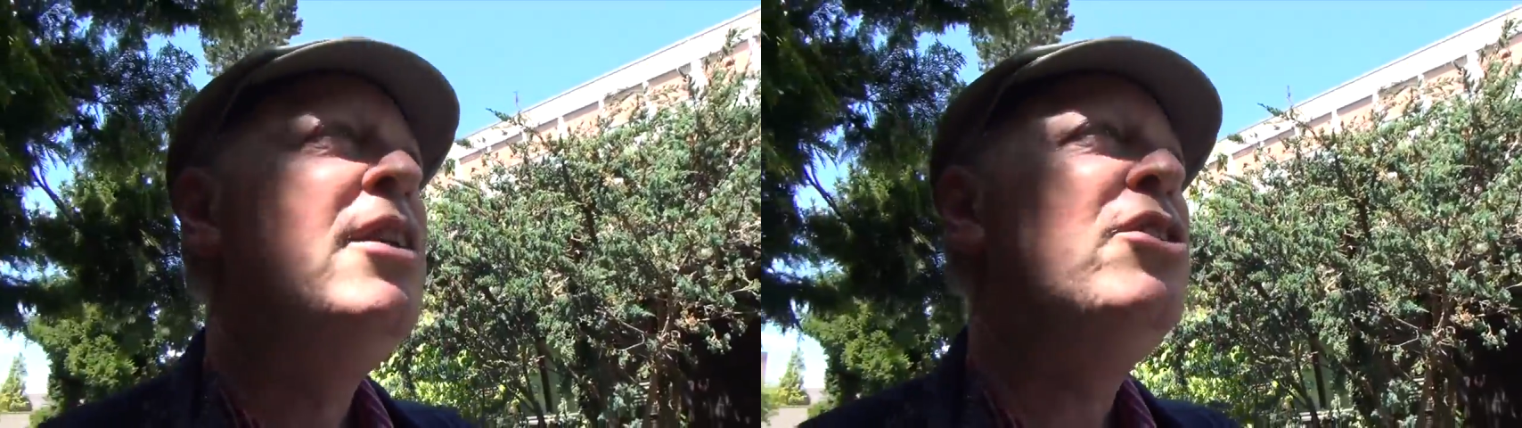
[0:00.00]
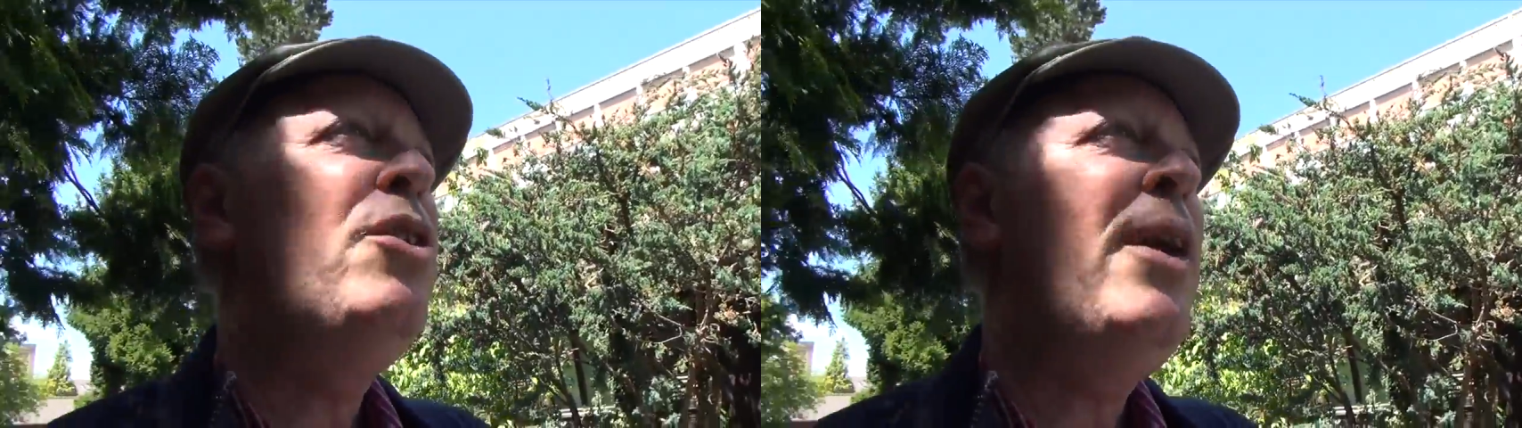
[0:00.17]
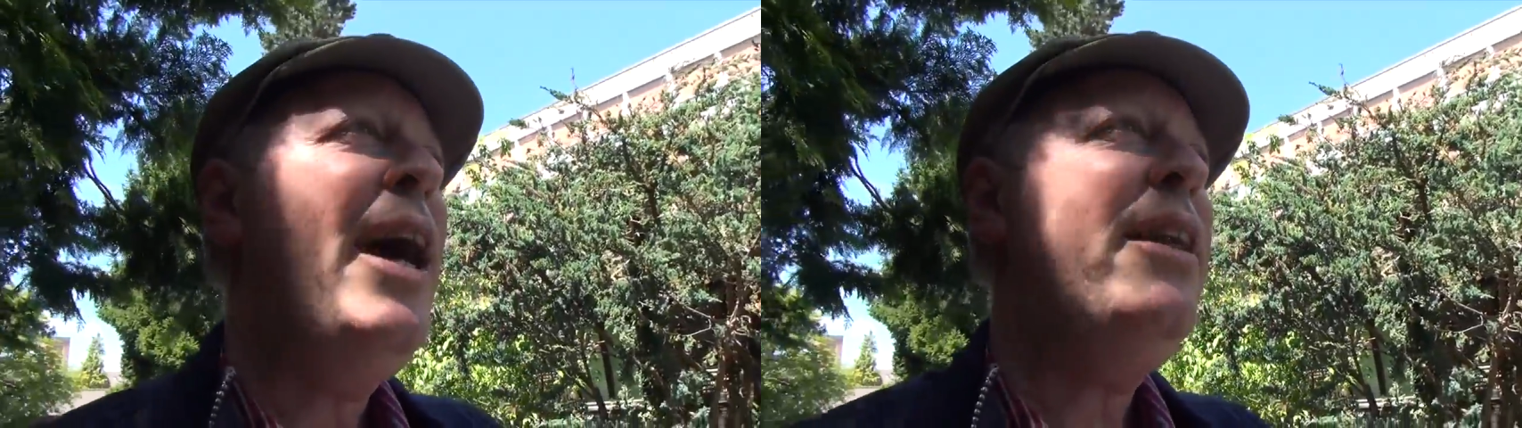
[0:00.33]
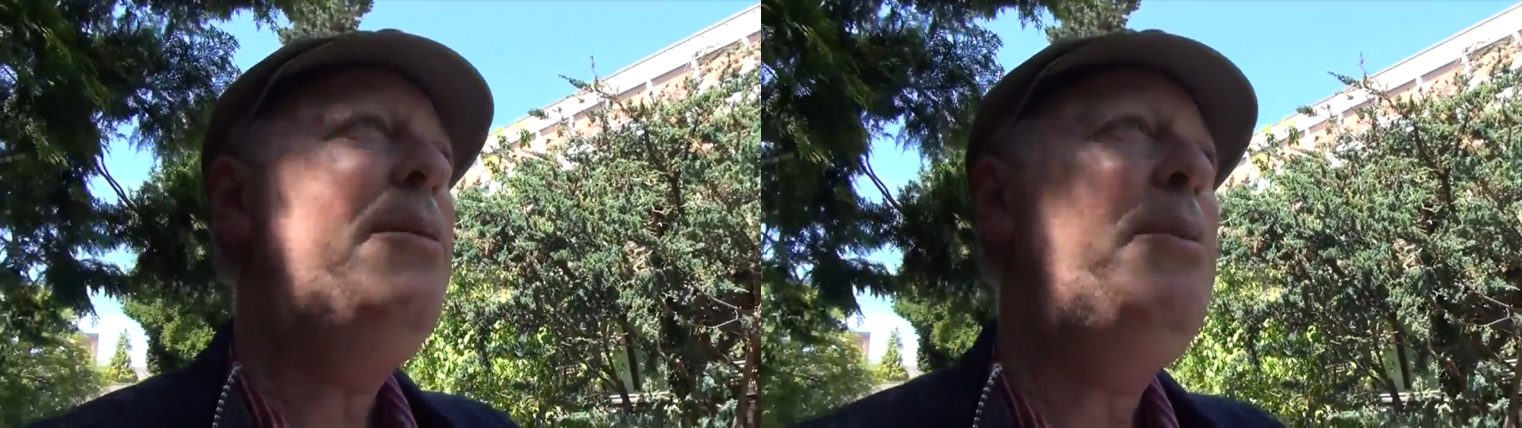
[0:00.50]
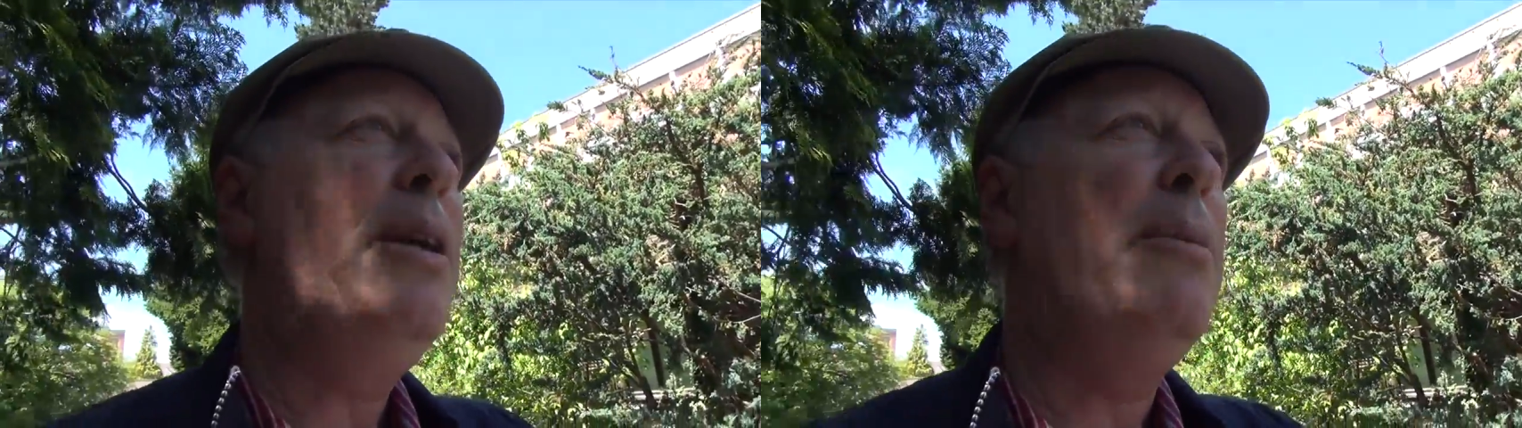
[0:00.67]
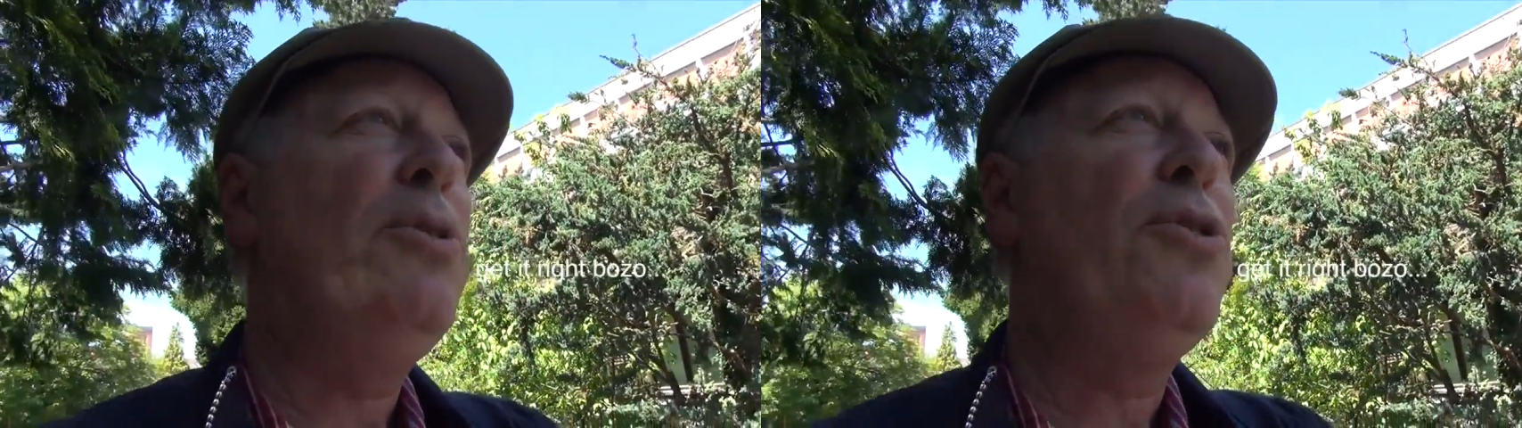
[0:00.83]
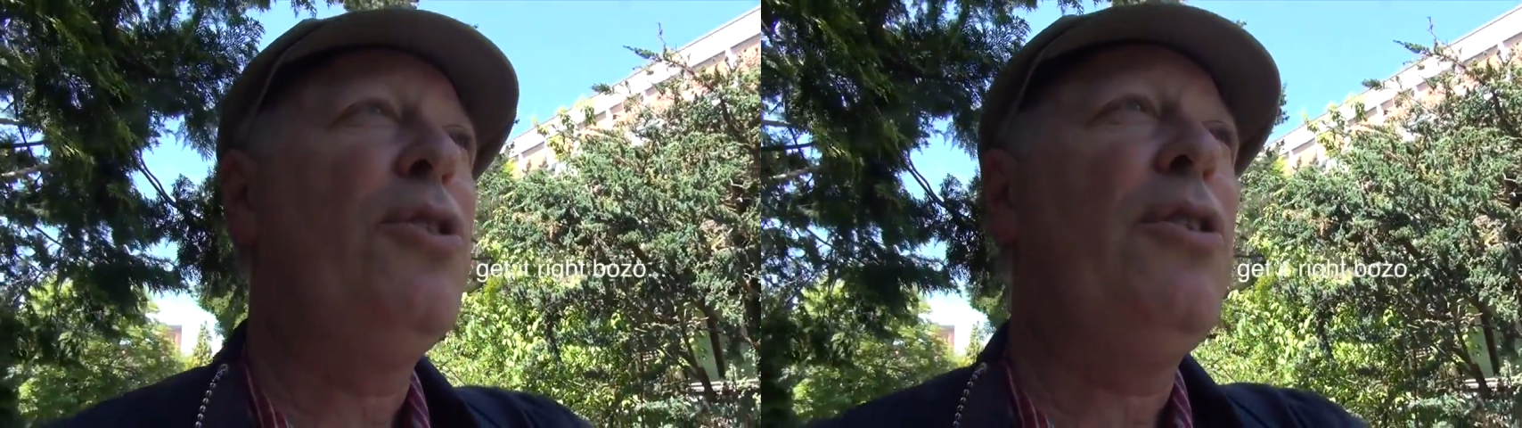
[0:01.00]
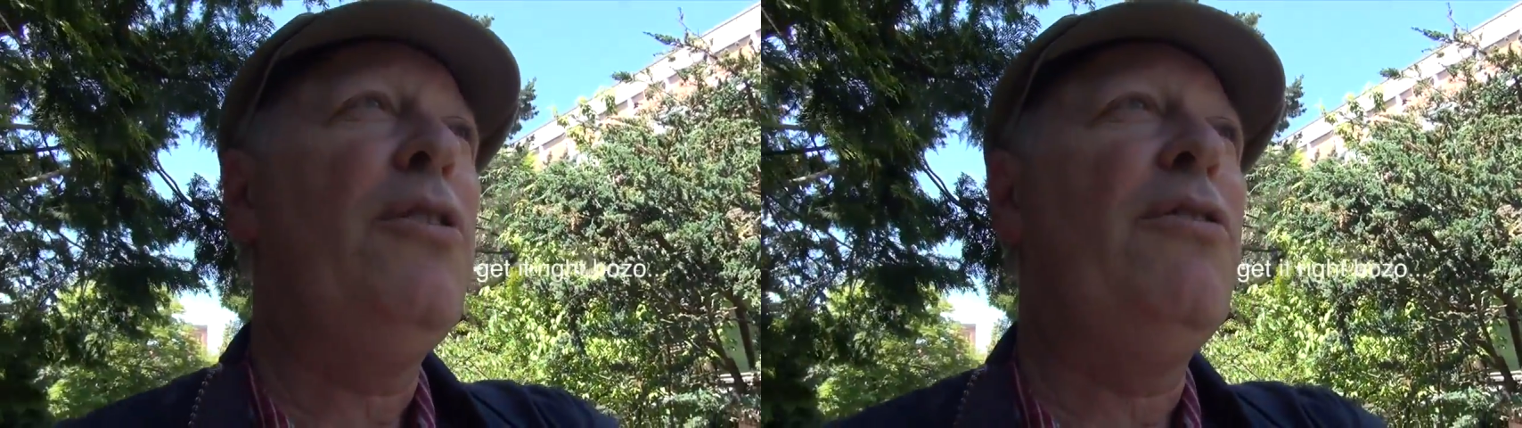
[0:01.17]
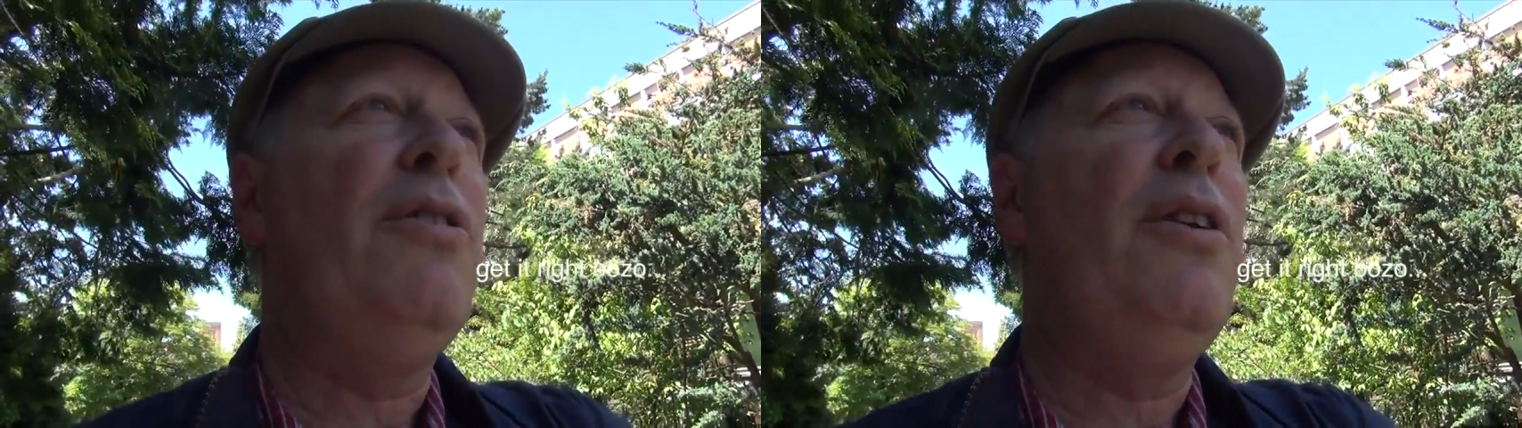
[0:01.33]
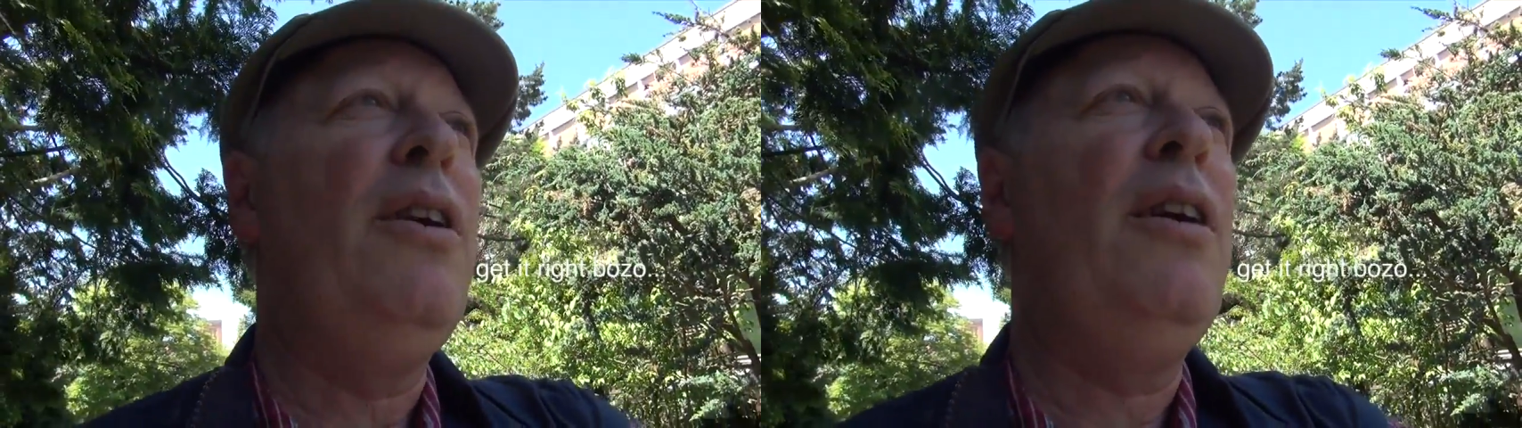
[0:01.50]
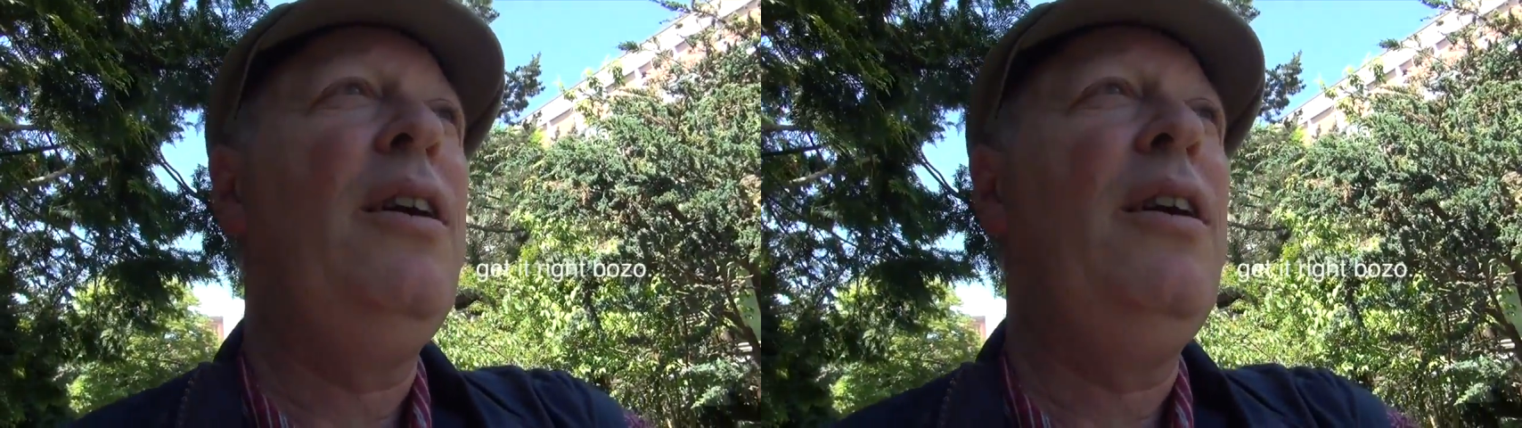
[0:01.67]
So you had to be observed.